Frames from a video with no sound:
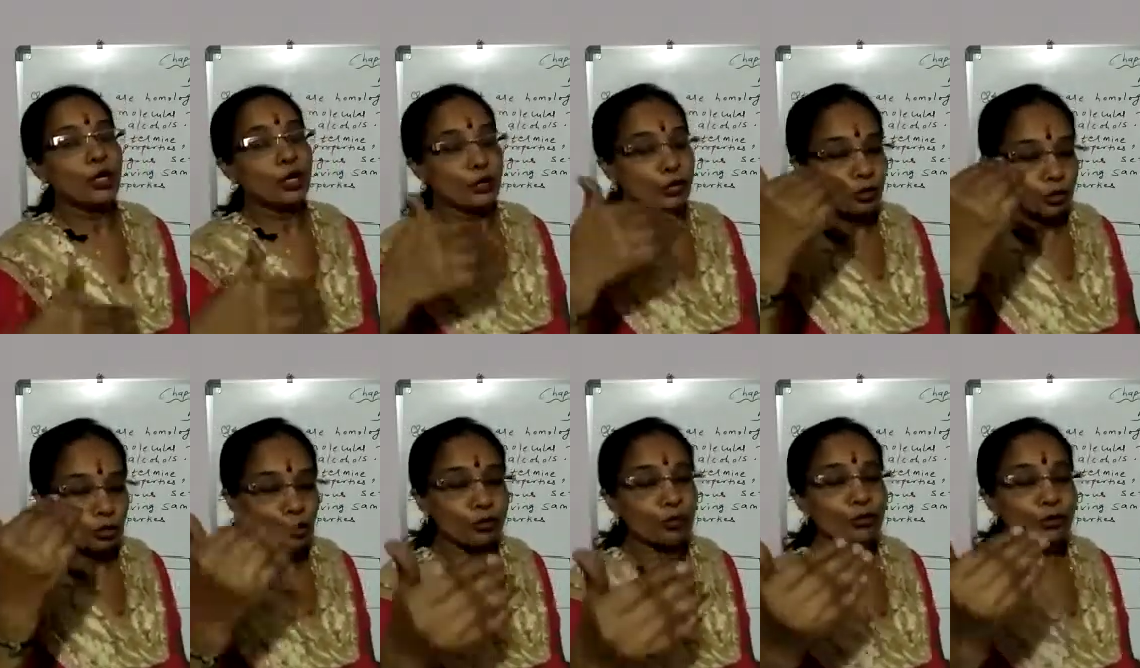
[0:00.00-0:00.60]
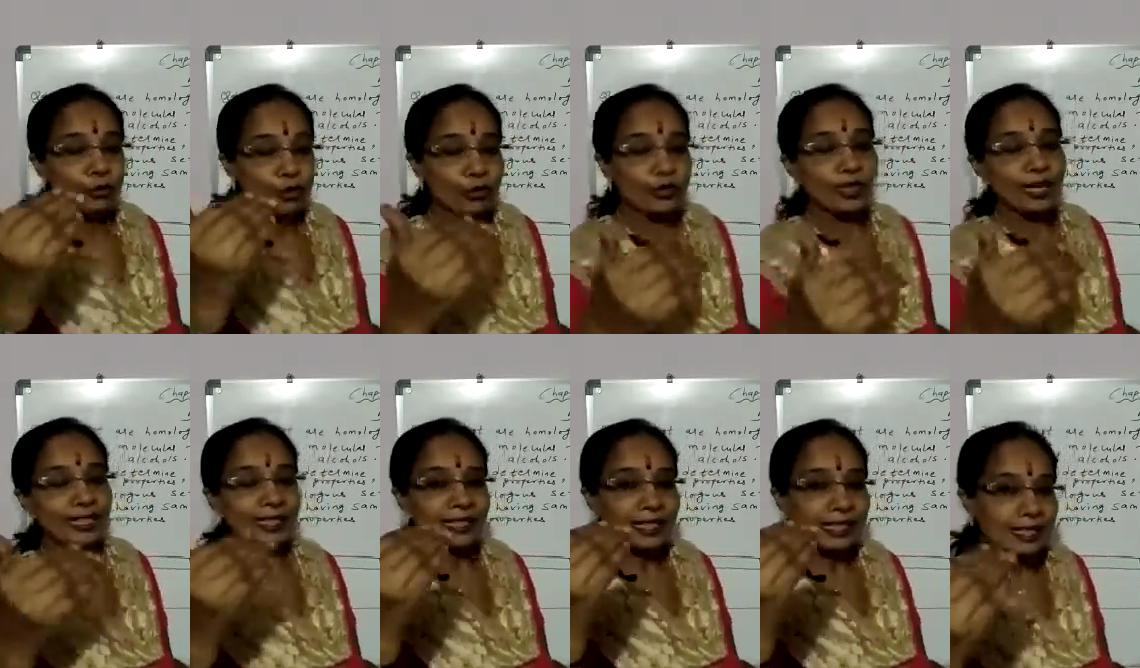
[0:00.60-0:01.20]
So two
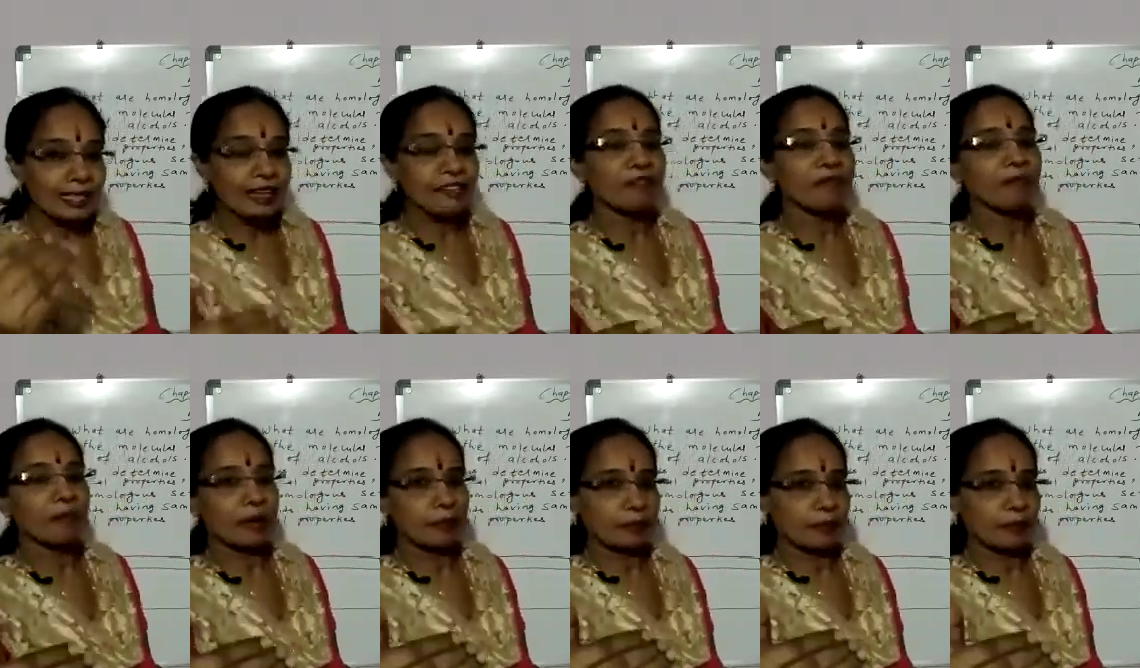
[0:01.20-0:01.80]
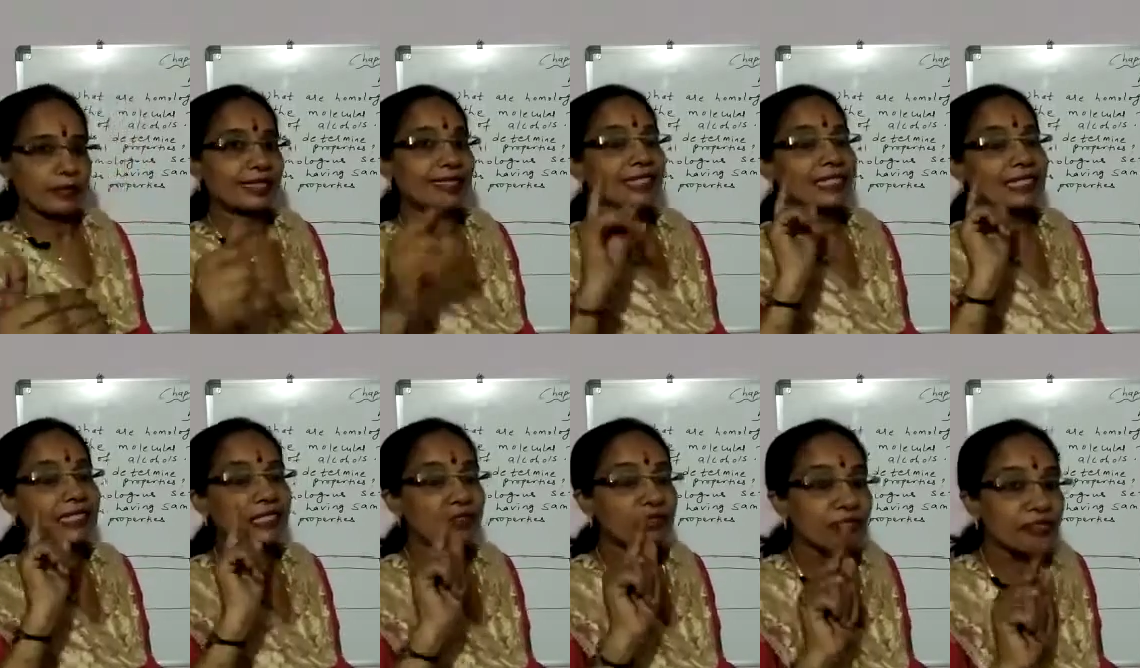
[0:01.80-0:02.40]
successive members
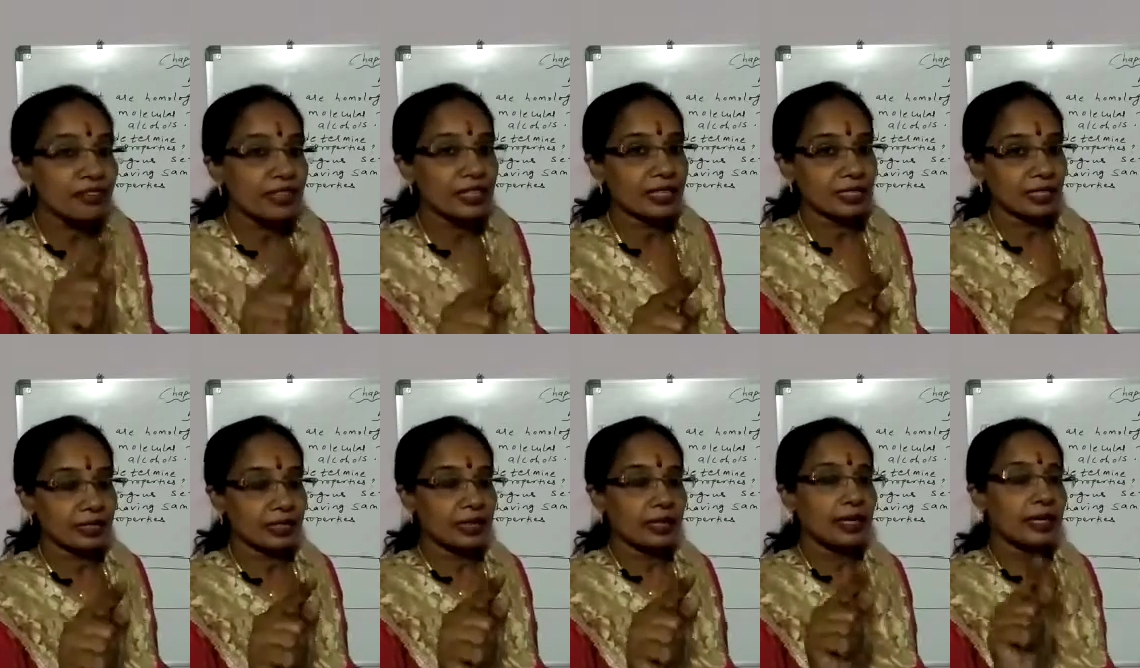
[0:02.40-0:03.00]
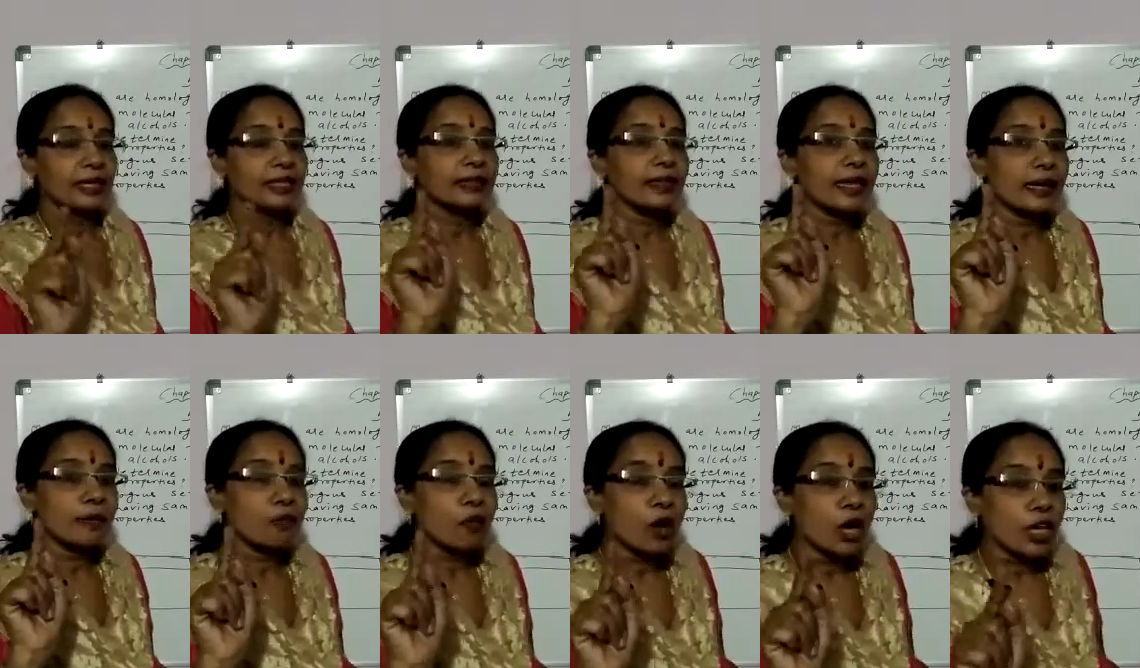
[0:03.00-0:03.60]
differ in
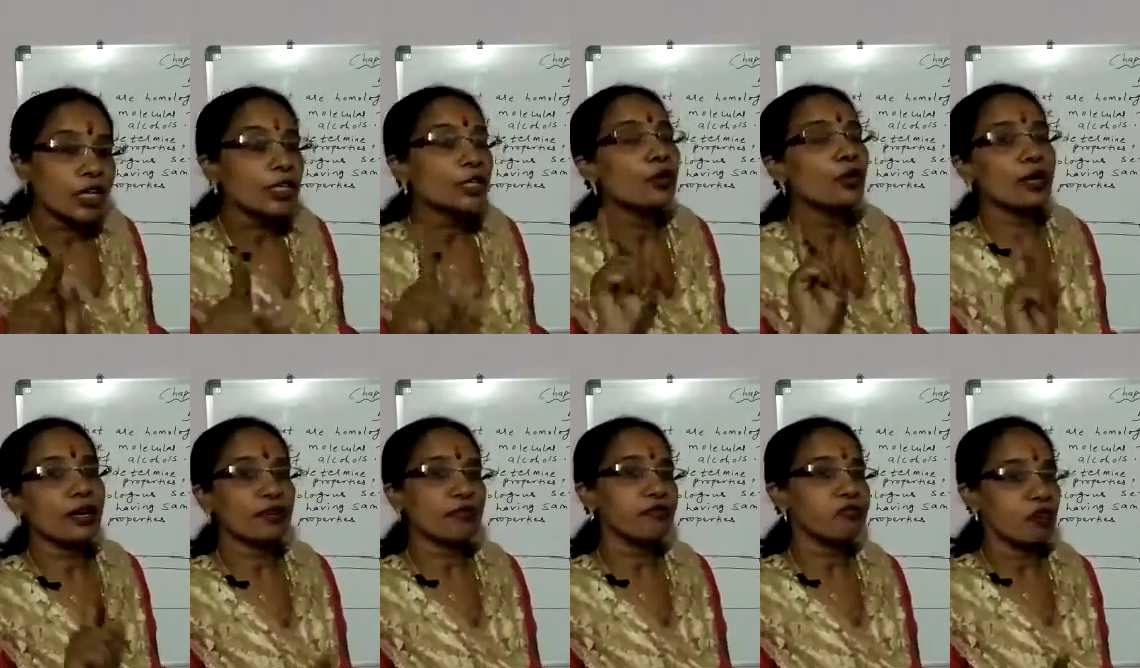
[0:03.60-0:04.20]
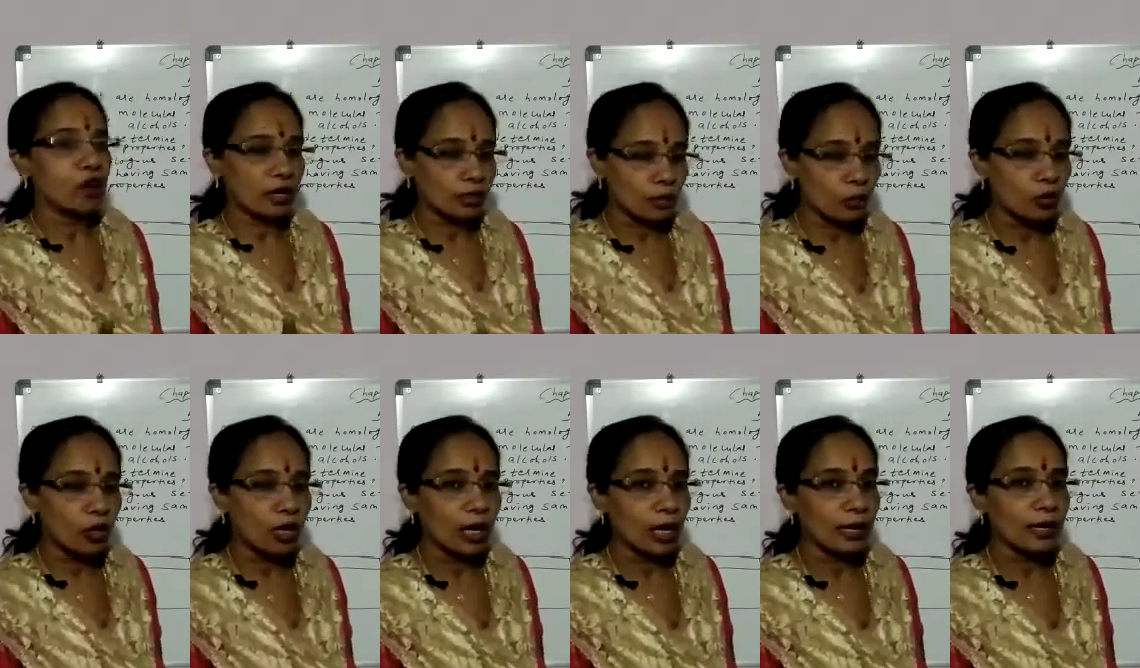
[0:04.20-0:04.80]
their molecular
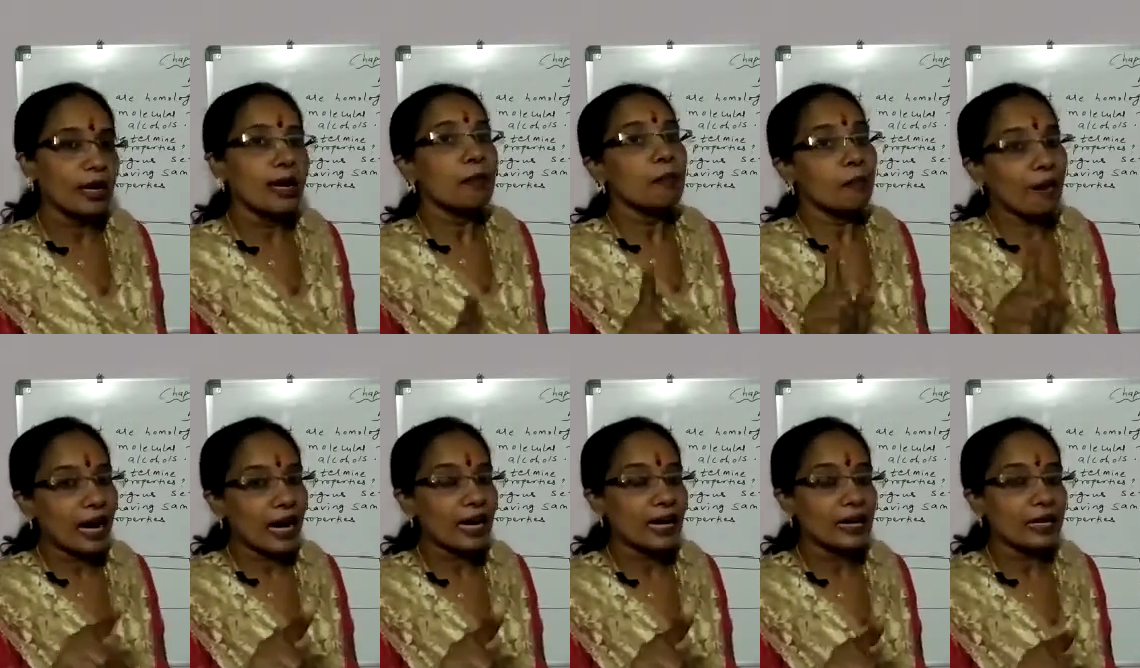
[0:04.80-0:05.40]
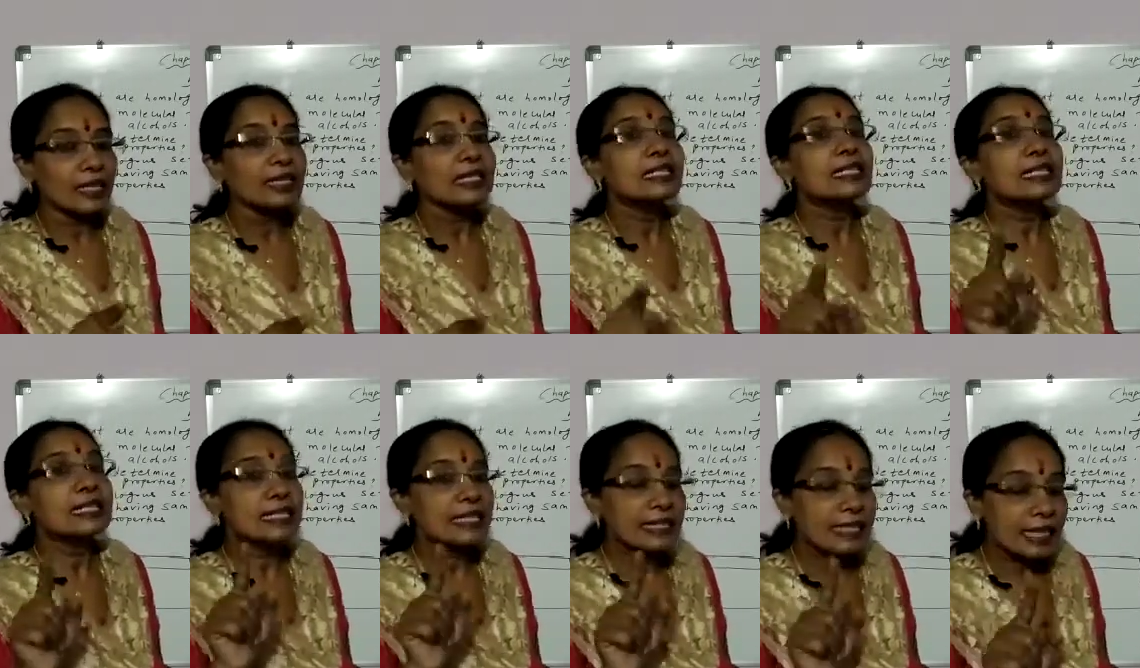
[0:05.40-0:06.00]
formula by
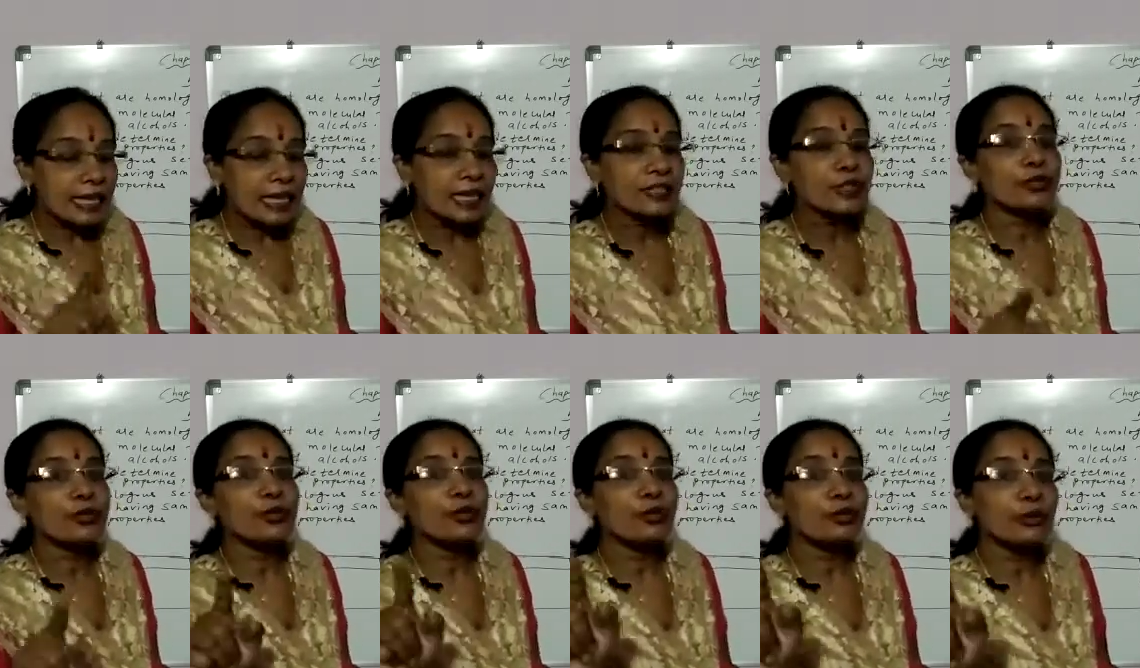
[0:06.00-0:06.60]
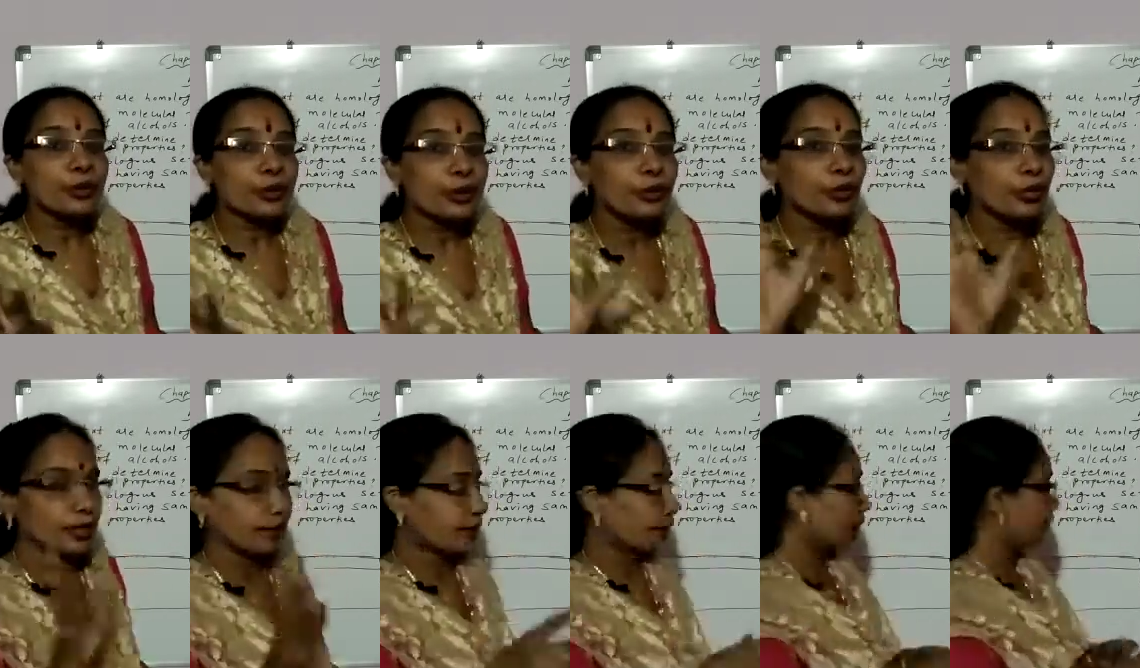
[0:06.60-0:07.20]
CH2
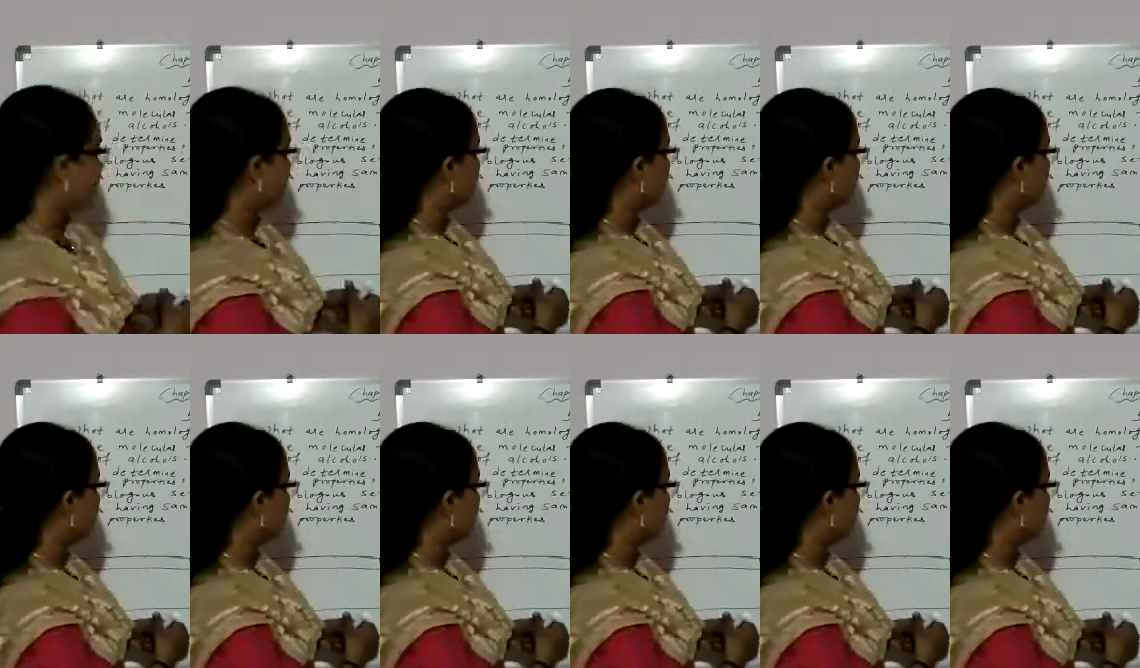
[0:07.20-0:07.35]
unit.